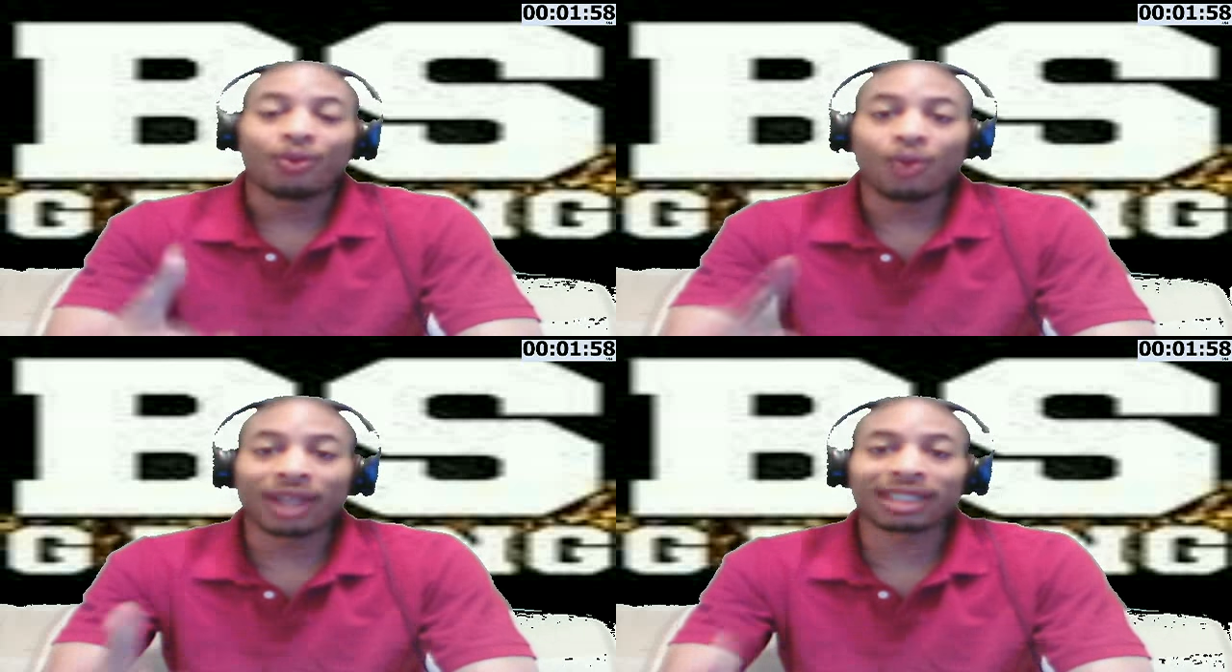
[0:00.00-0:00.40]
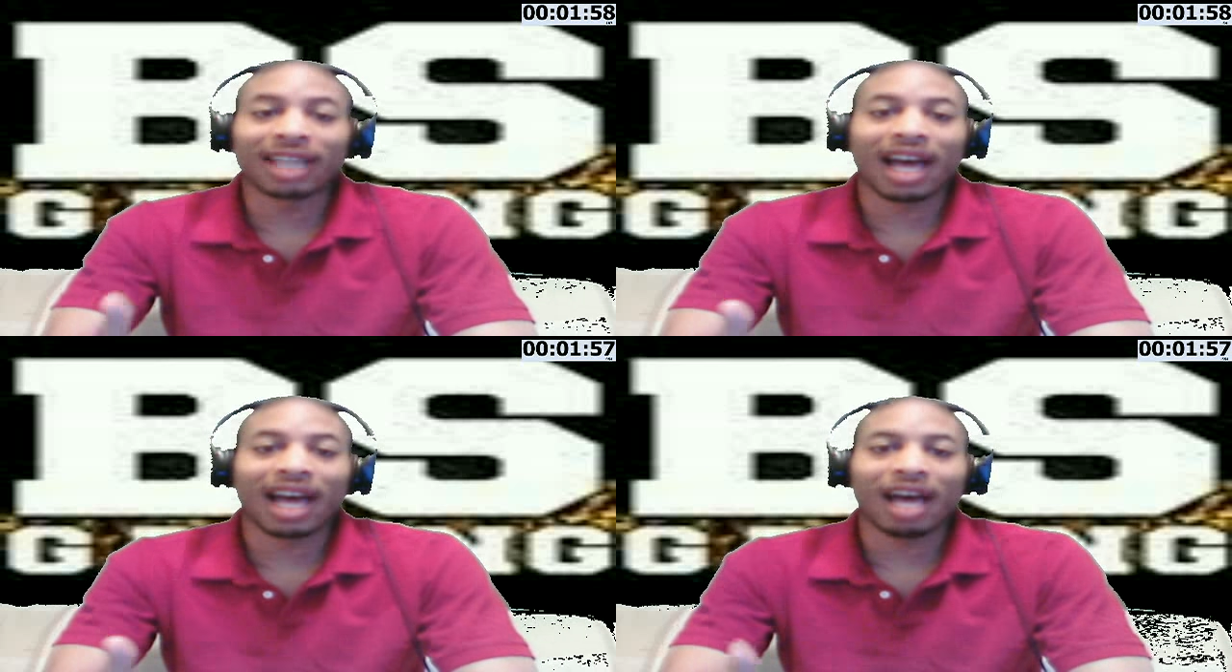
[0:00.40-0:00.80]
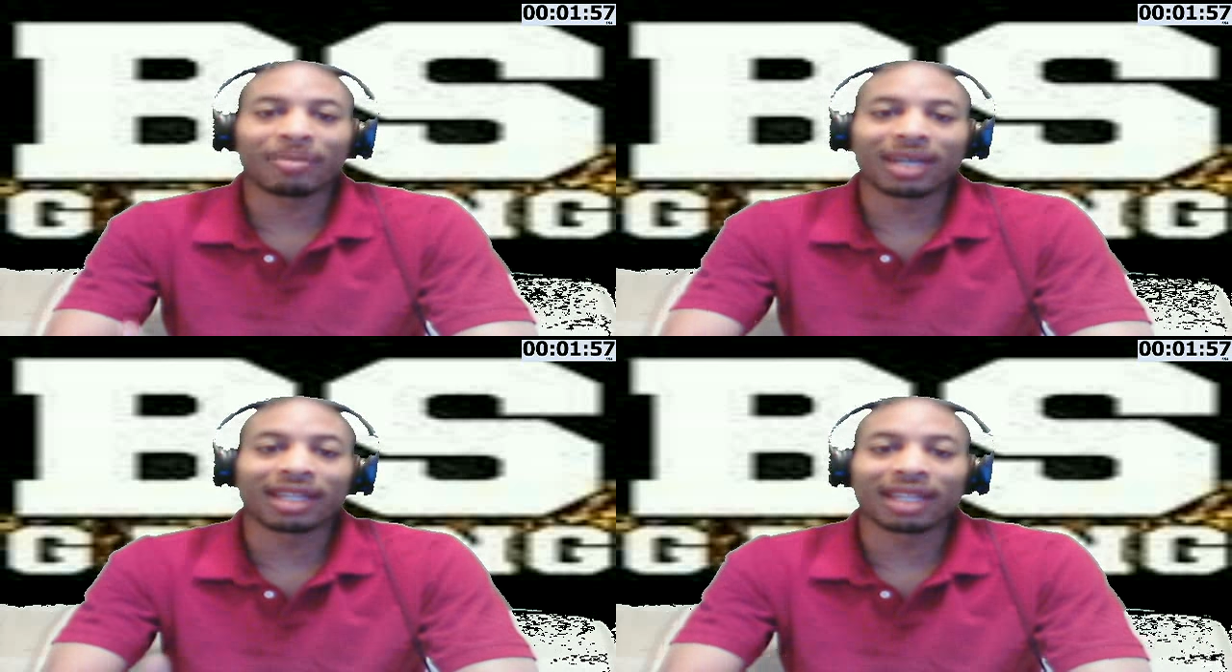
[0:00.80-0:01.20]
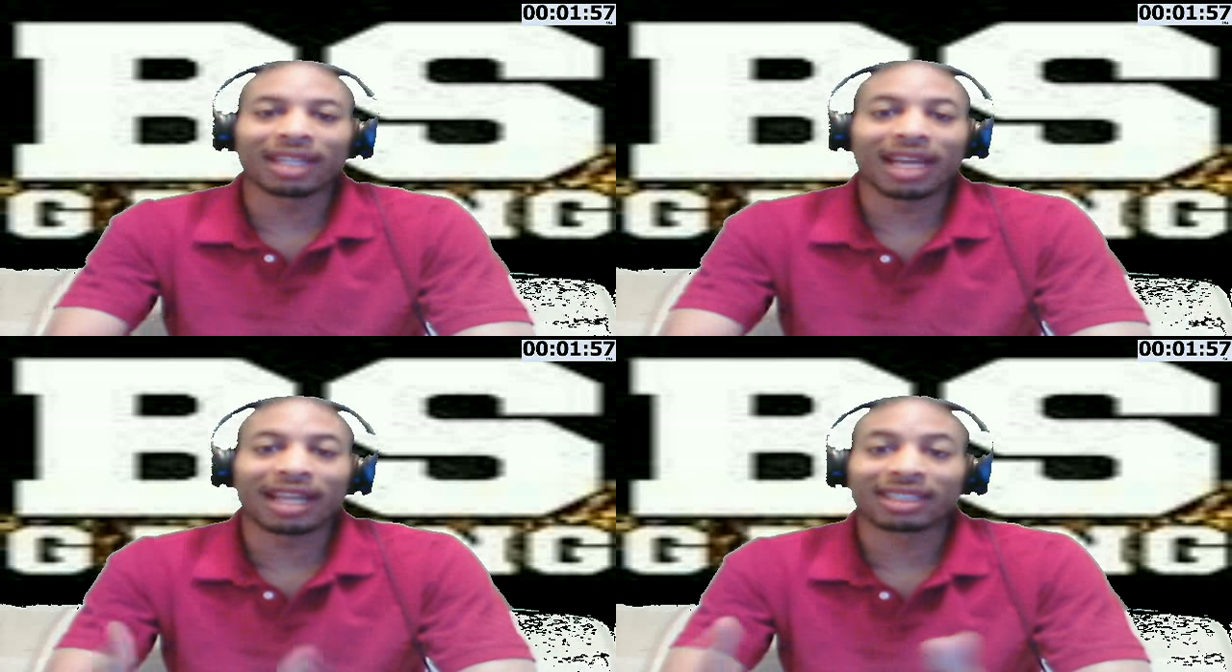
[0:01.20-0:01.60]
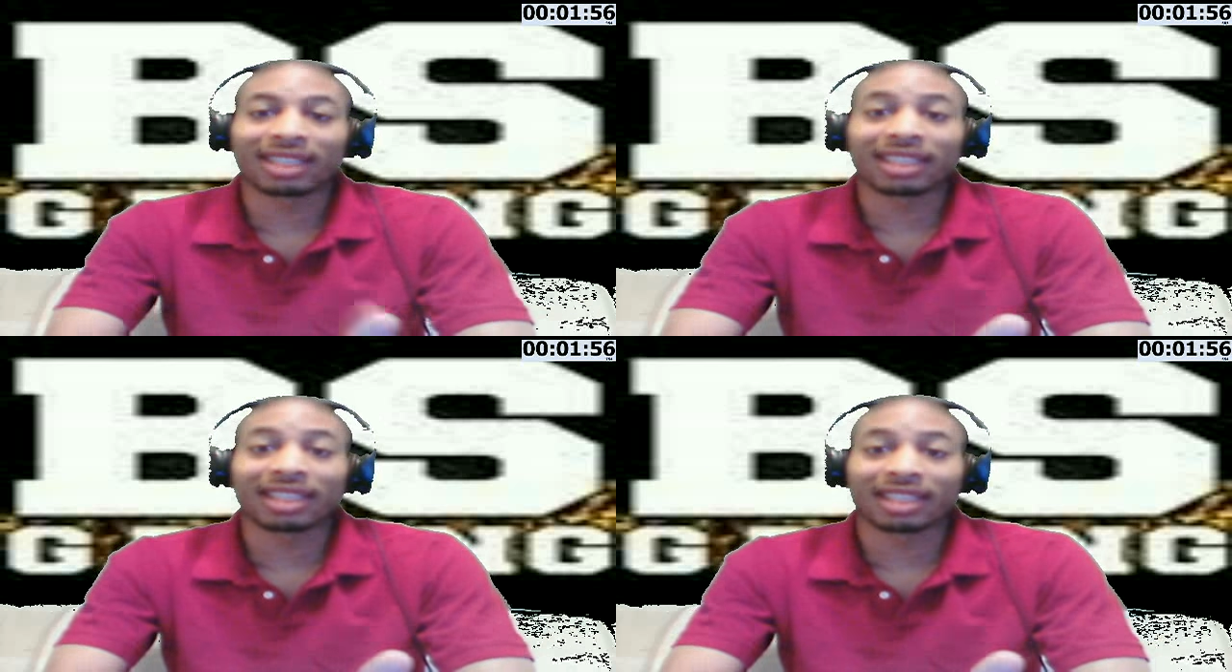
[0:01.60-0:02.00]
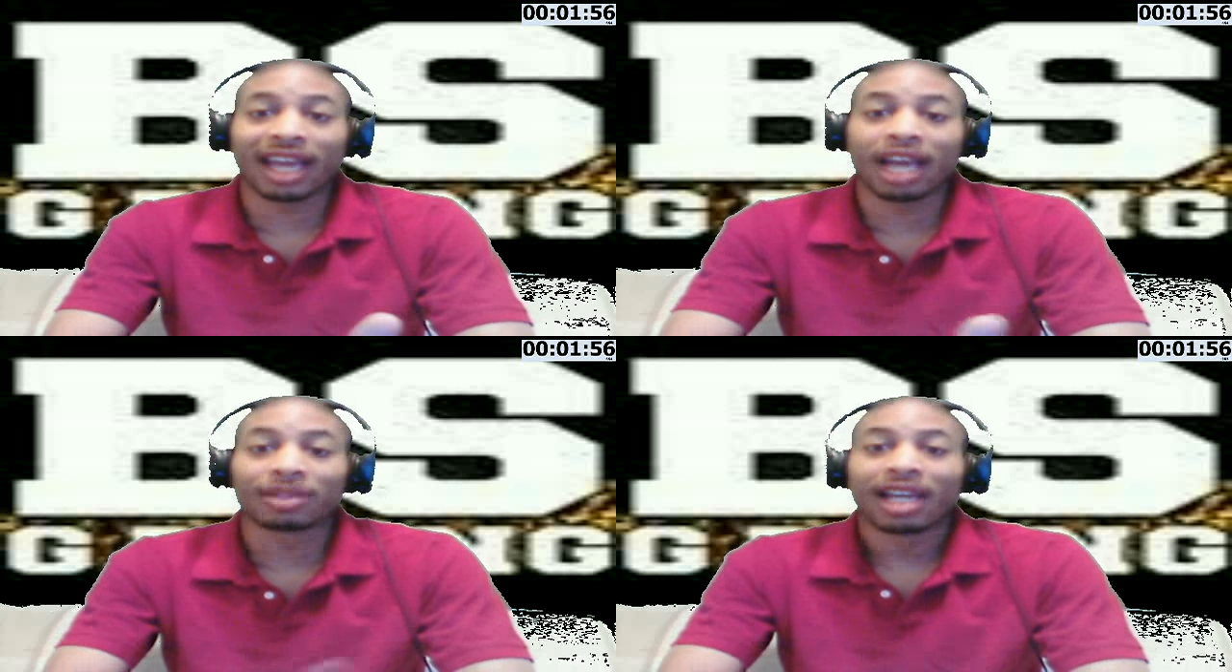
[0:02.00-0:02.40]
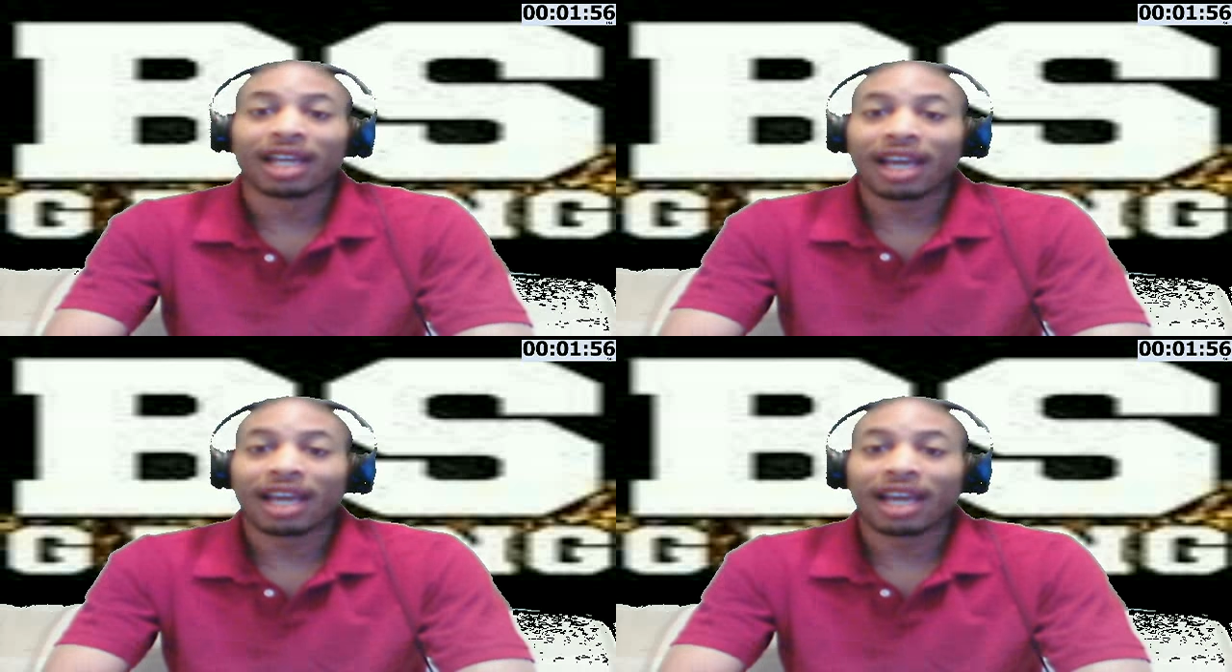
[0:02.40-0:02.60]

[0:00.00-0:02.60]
1 time in the last 6 games,